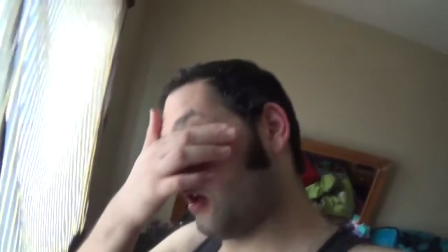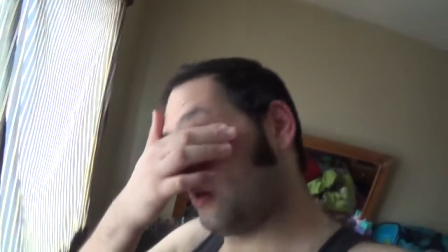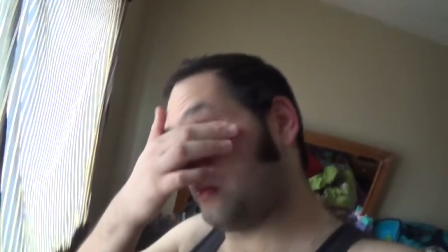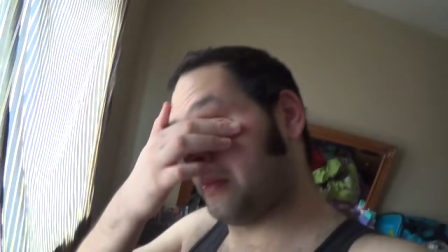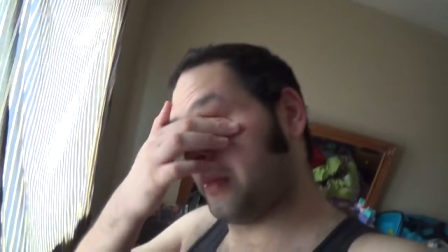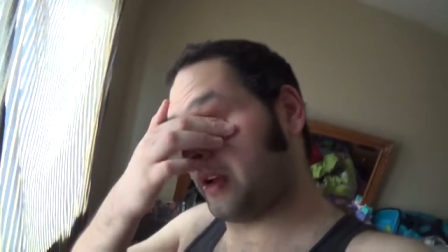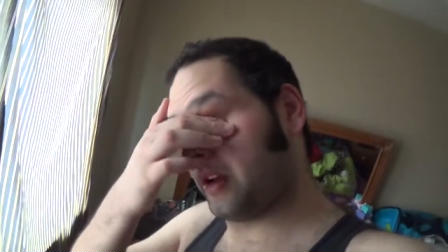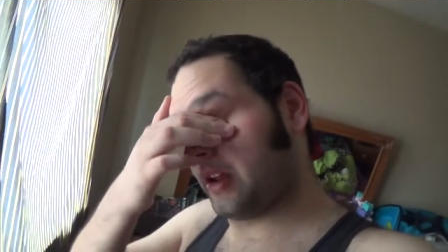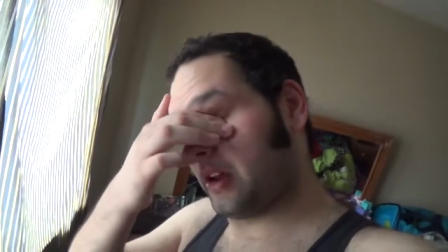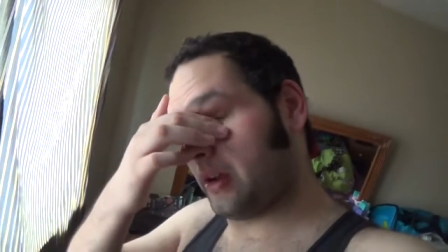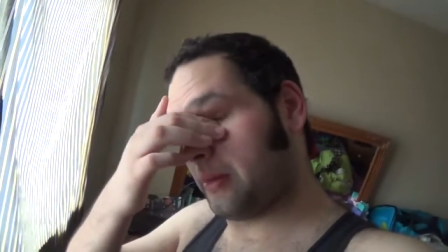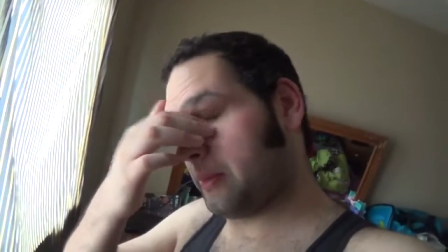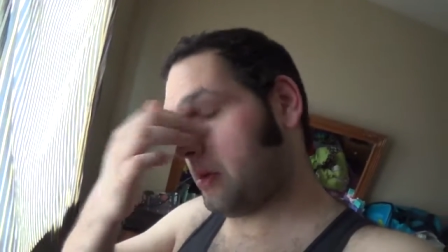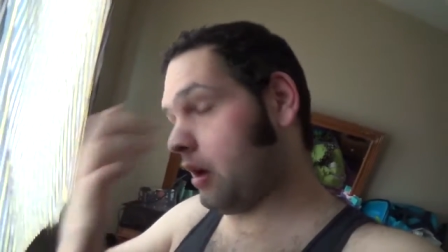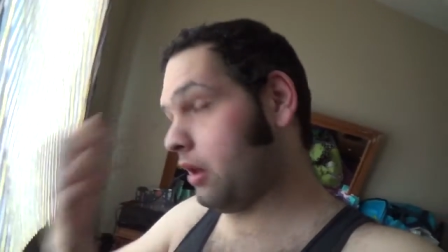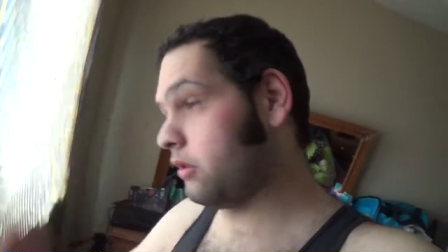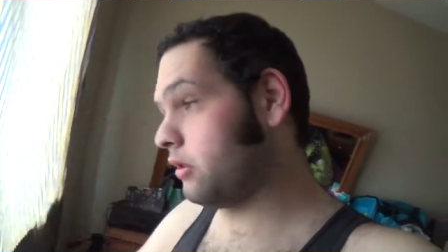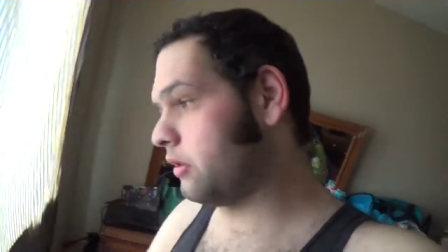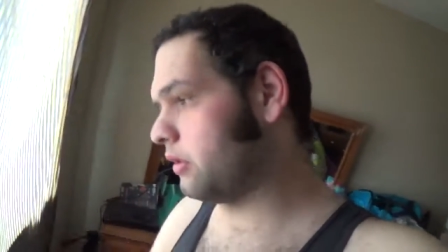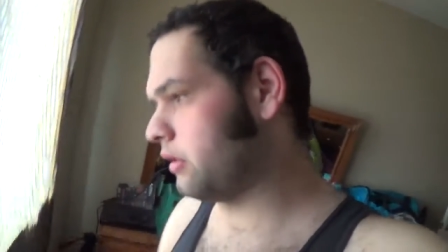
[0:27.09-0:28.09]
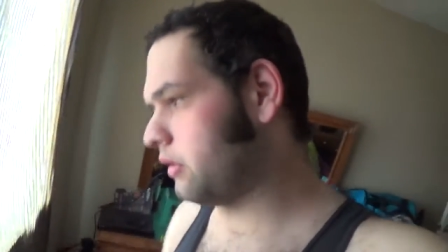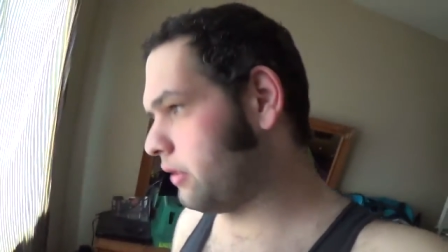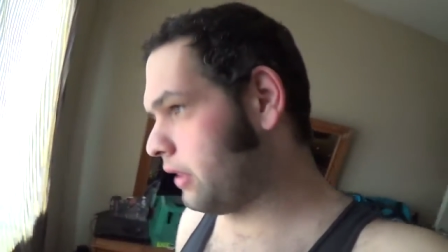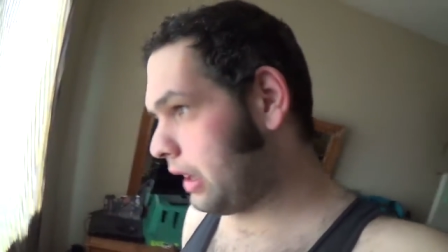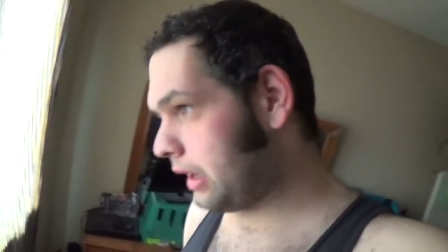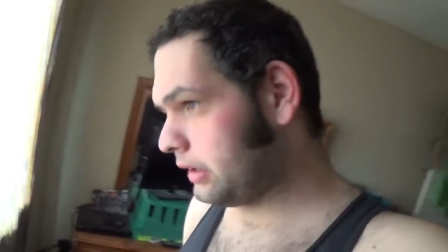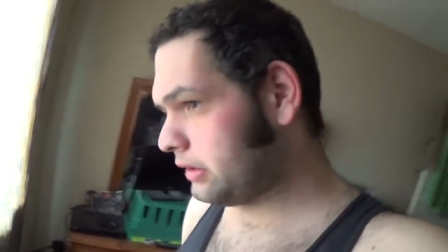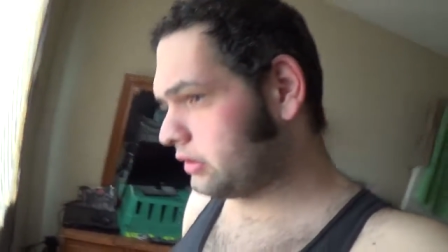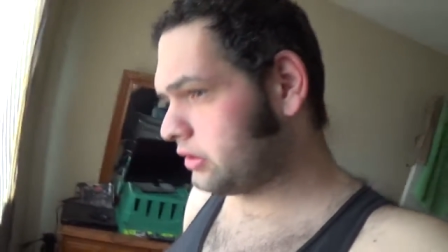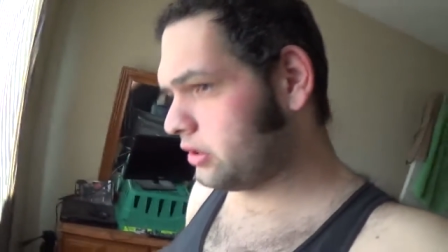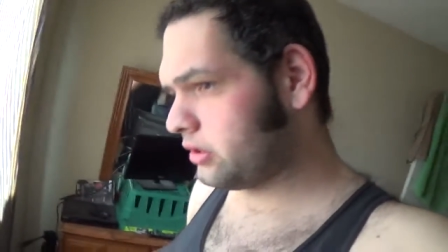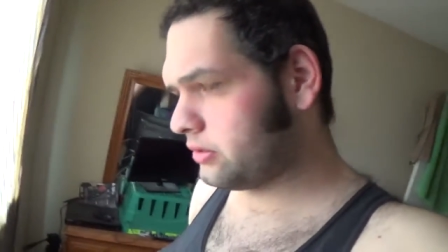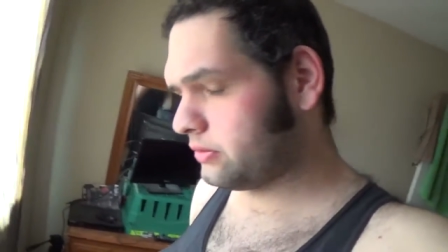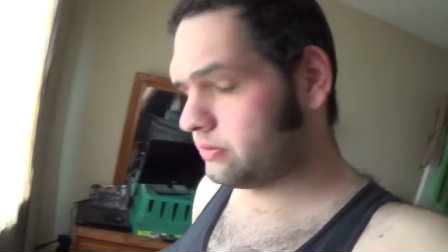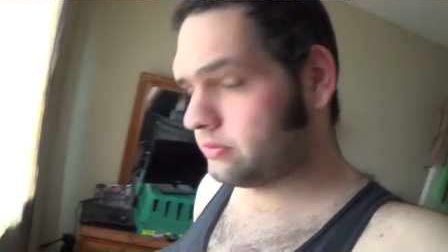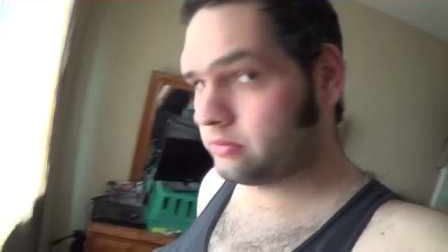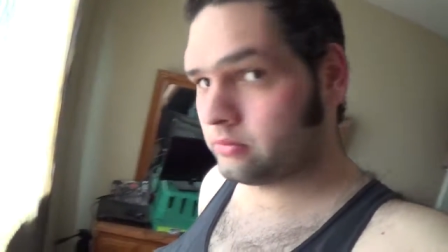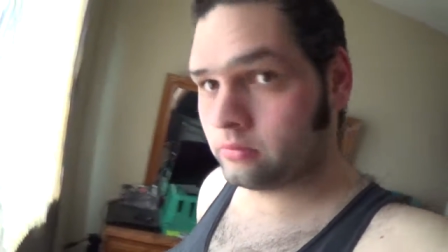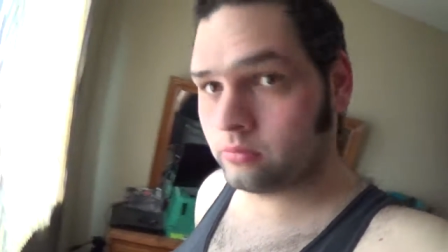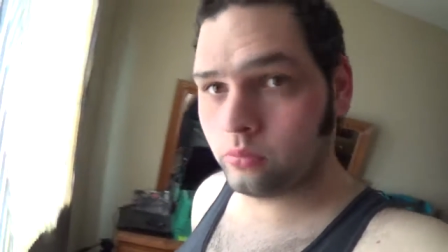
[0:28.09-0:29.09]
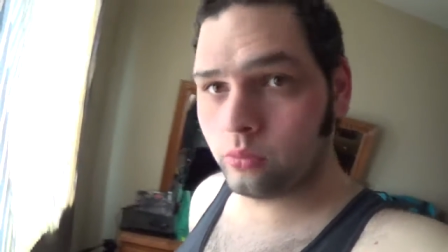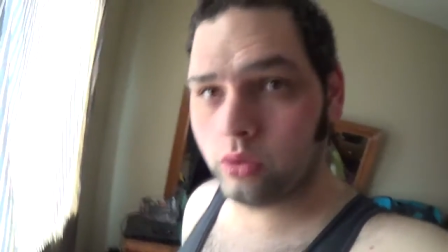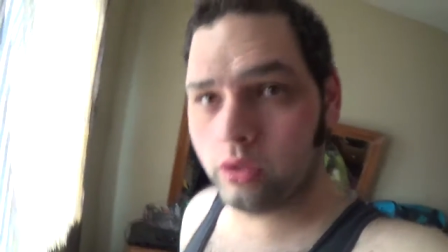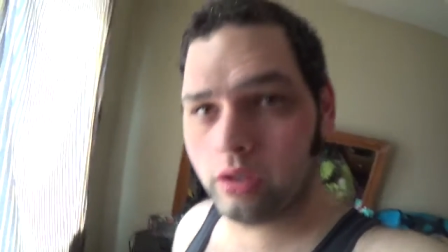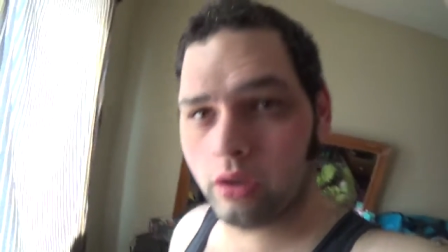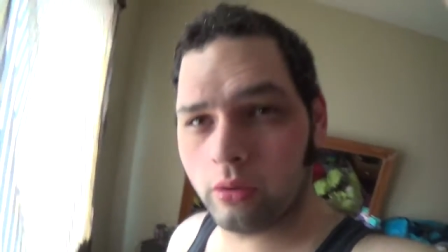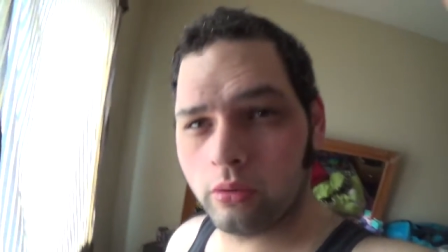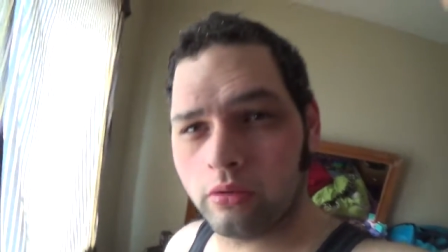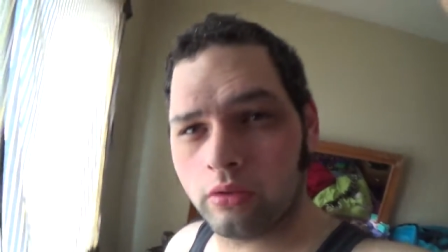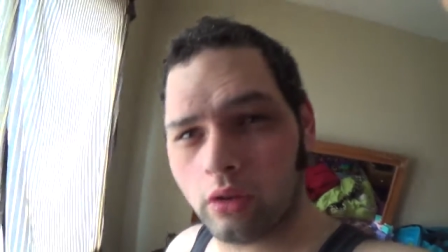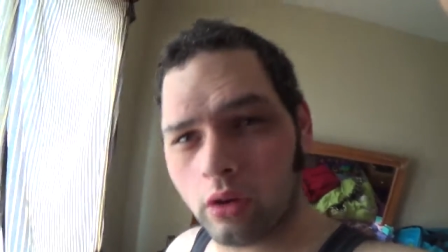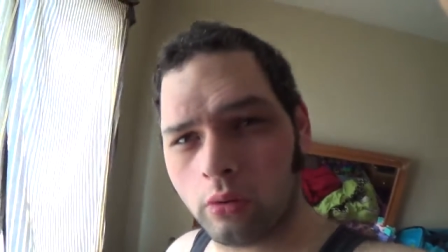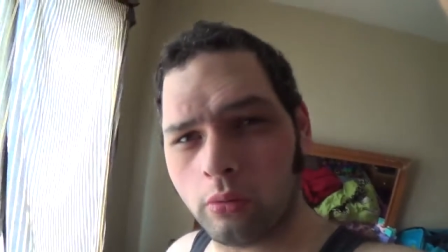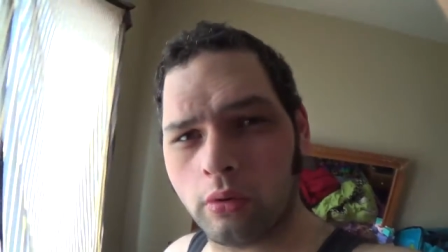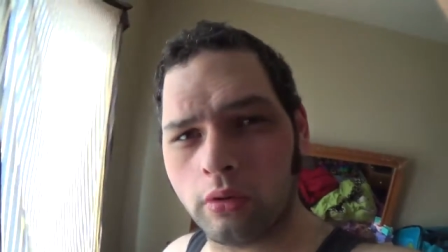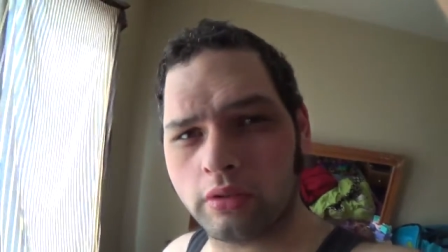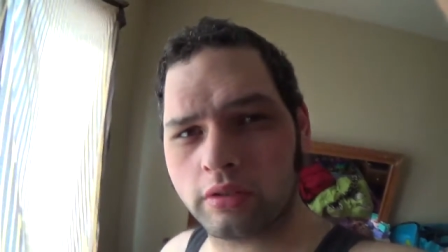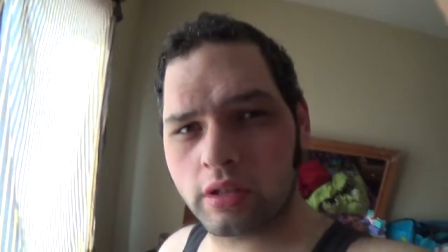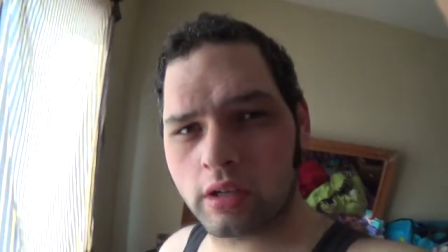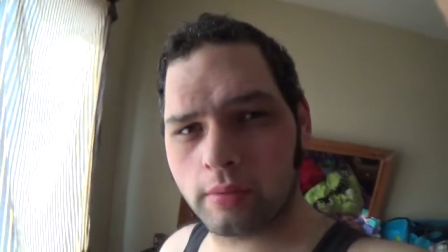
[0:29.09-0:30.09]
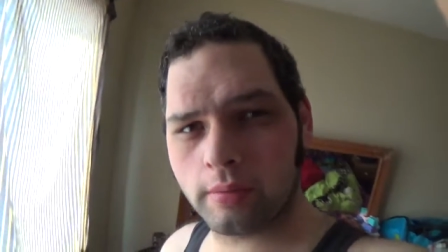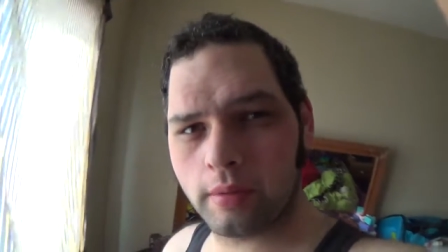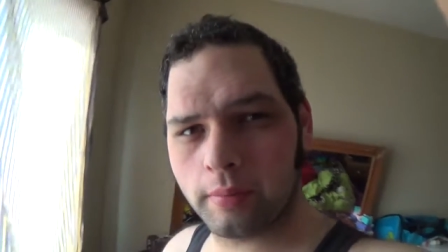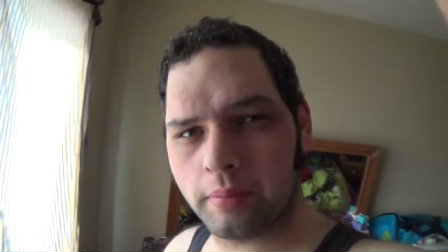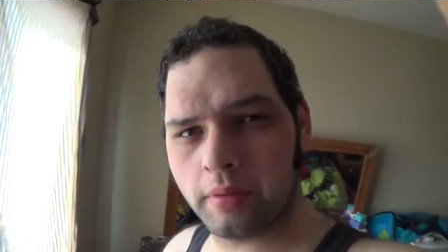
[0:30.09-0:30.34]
But um, other than that, we don't know what's going to be